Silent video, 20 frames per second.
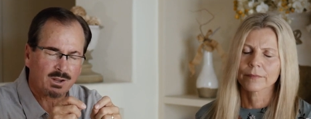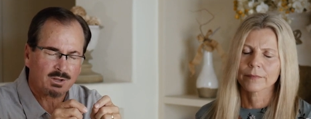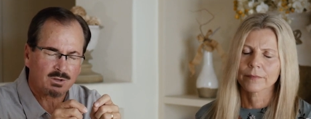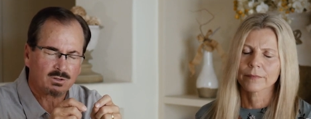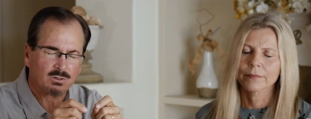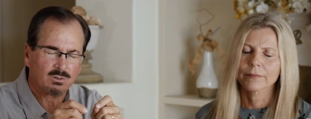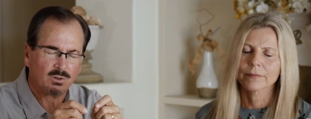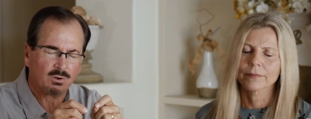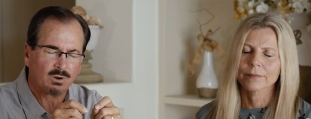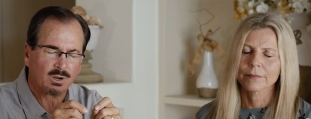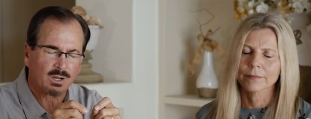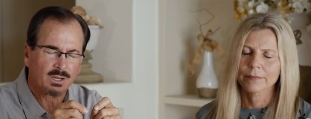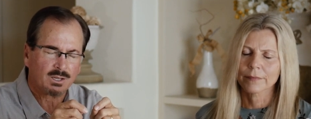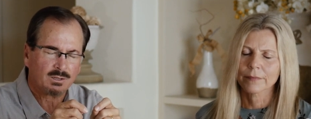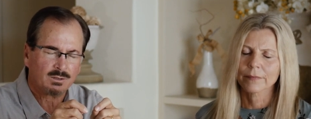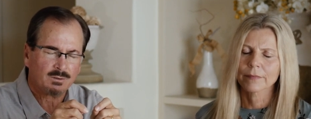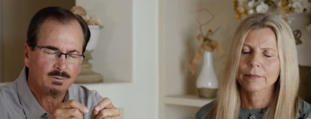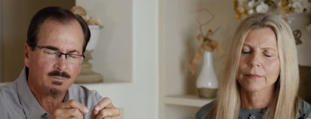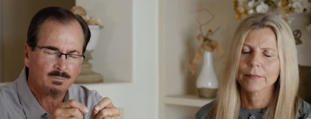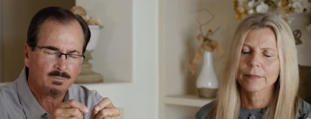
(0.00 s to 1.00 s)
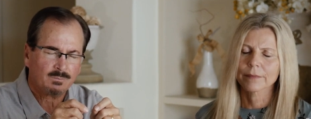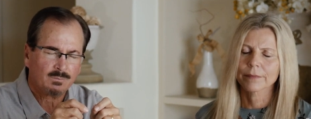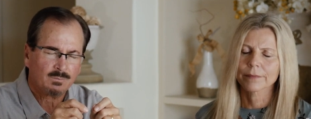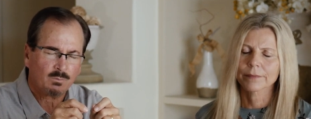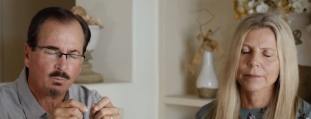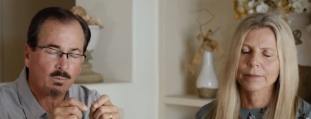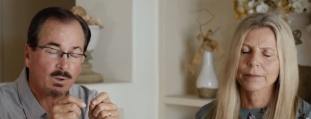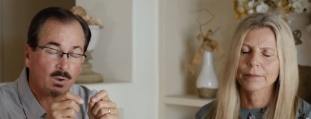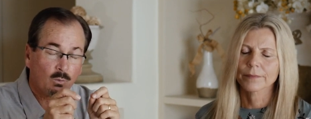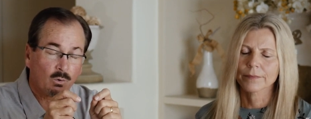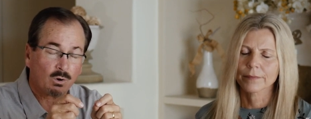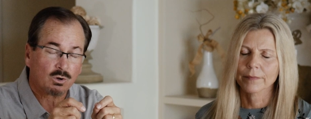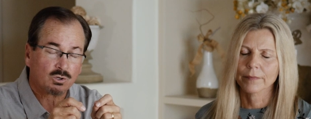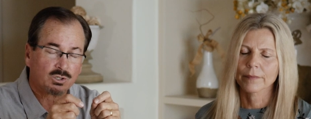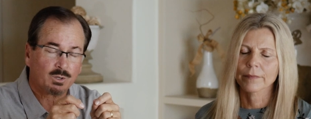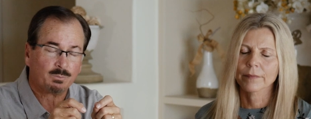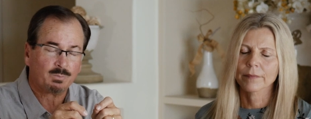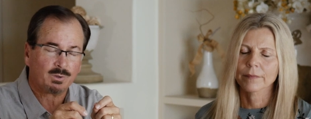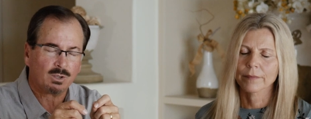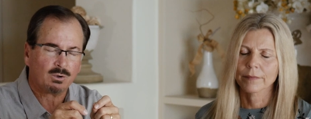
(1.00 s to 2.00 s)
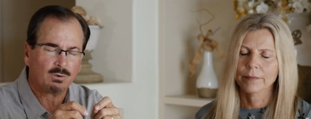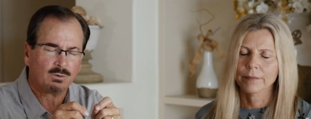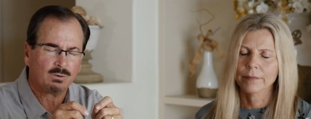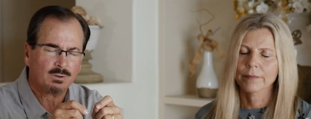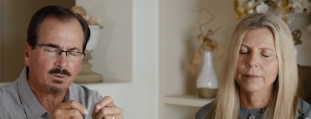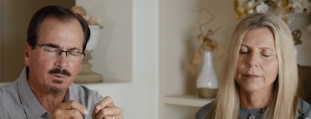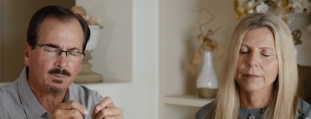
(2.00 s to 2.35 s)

Speaker 1: by your glory. We worship you.